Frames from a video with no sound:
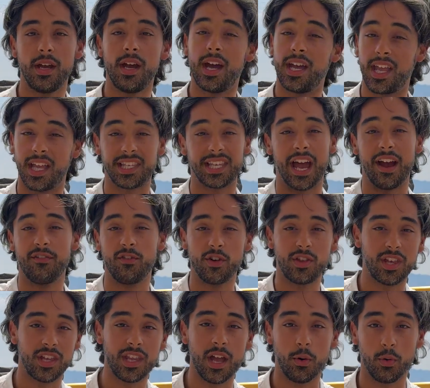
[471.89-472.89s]
And that's
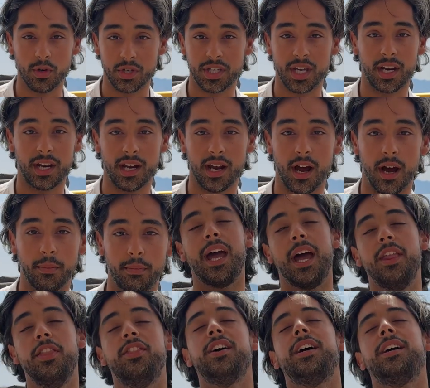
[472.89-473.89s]
everything that we're setting up.
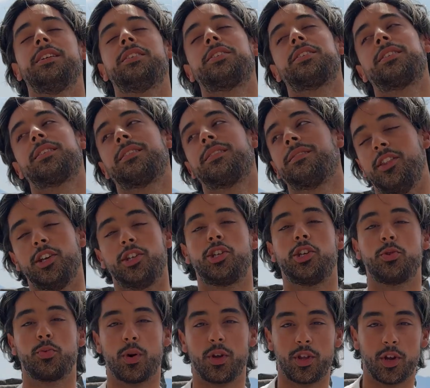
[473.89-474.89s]
And this
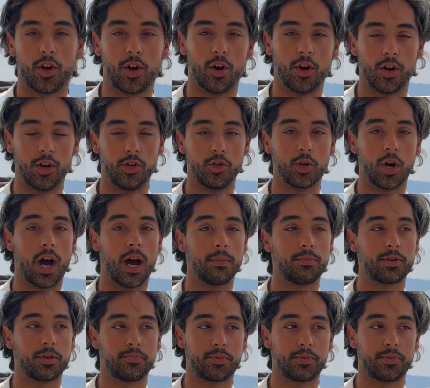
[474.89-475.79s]
is where the curtain drops.